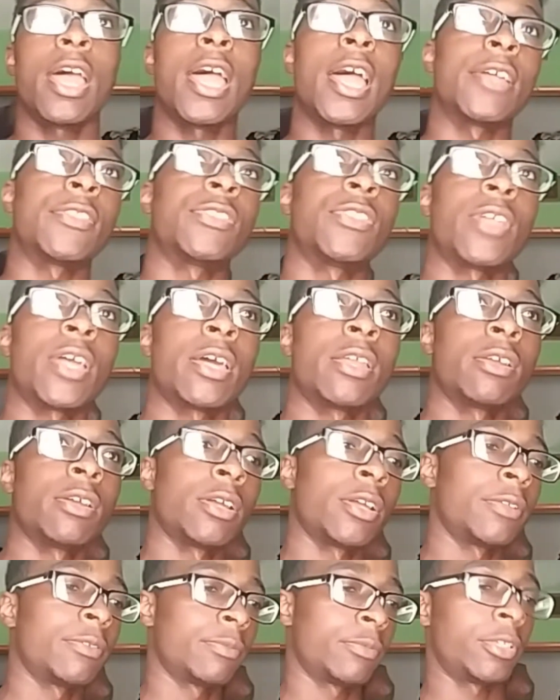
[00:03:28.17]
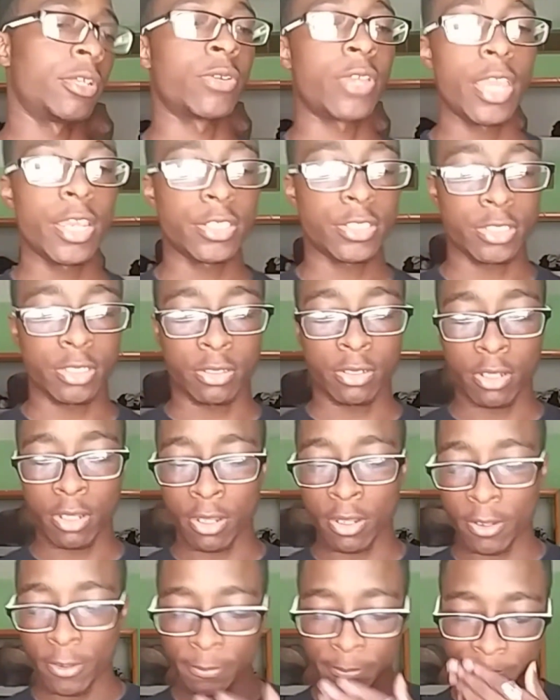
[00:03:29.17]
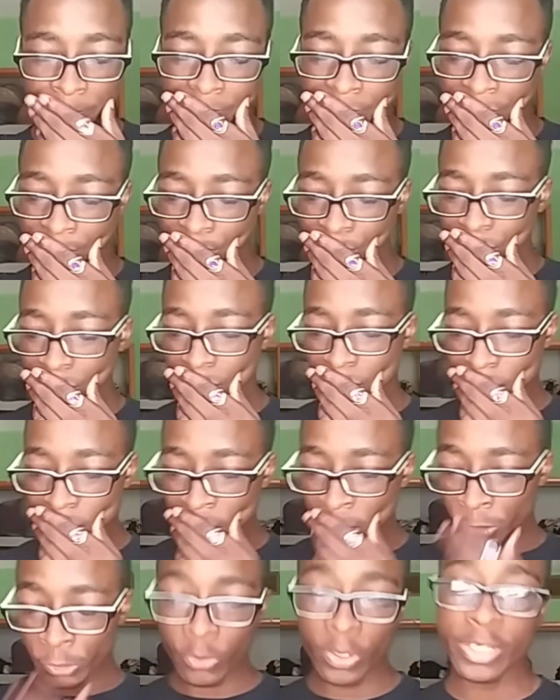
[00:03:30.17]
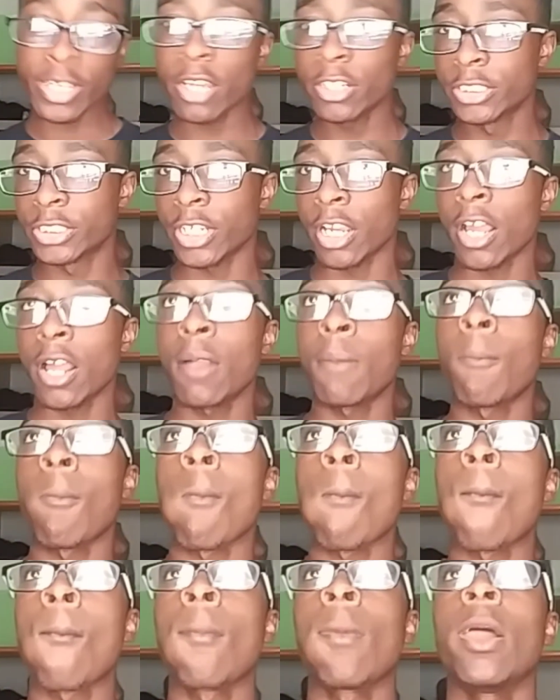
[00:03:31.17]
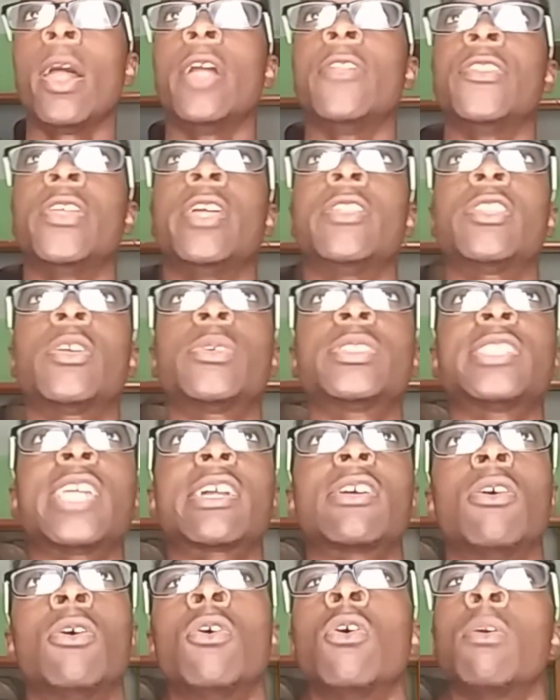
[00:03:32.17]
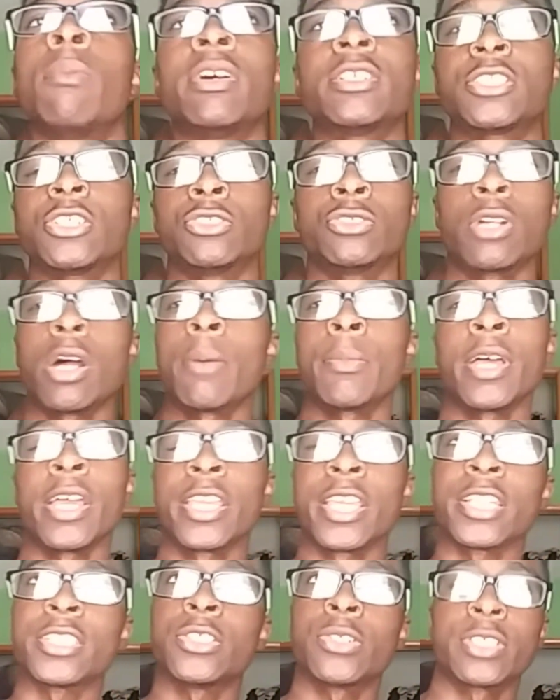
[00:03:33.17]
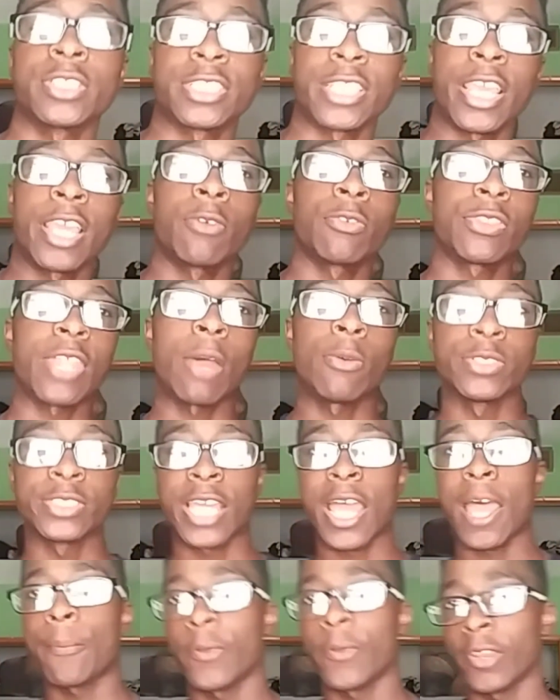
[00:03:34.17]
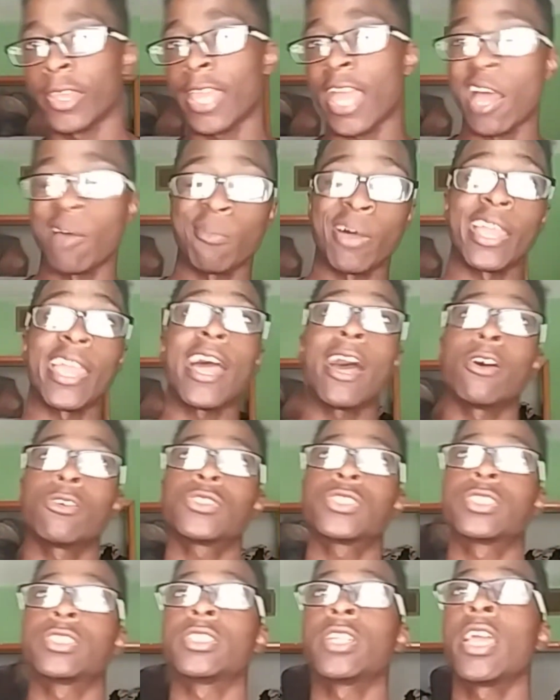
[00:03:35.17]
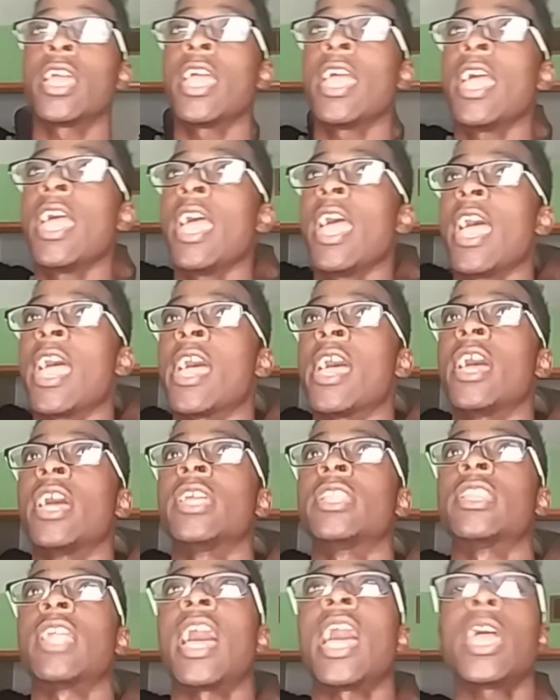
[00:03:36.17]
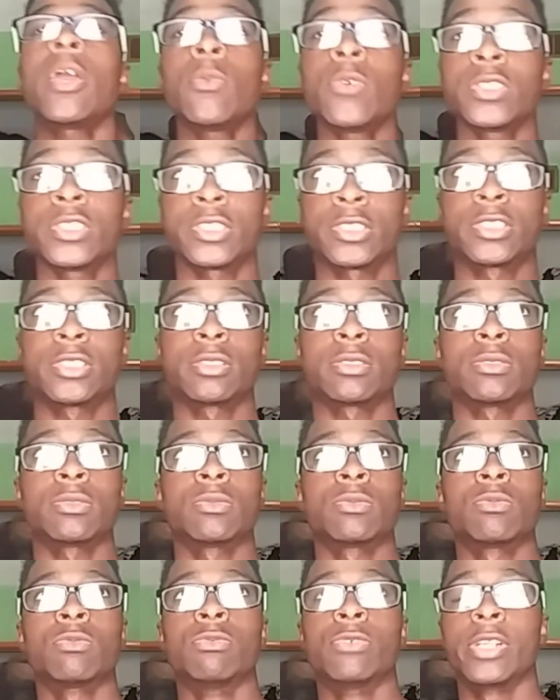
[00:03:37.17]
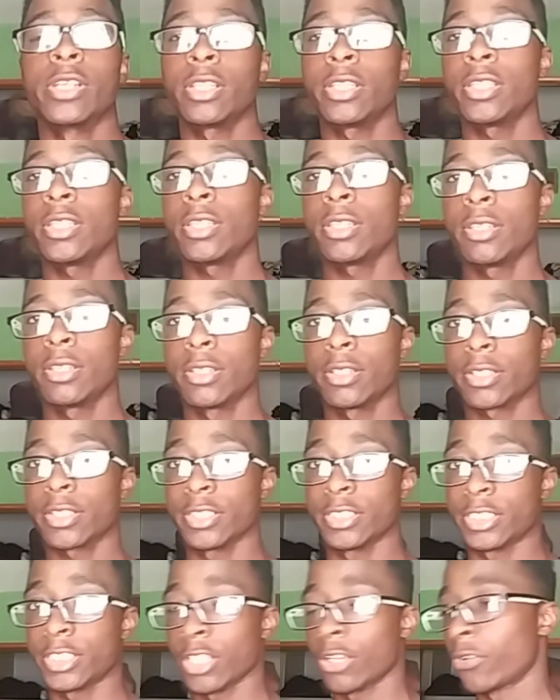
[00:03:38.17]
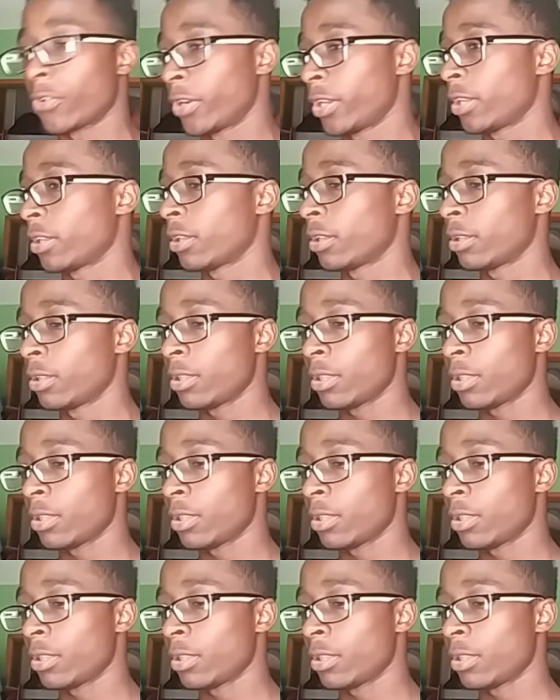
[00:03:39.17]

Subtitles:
at that location. So I got a job, and then there was like a whole bunch of drama, I guess you can say, that was happening at my house, and I was really considering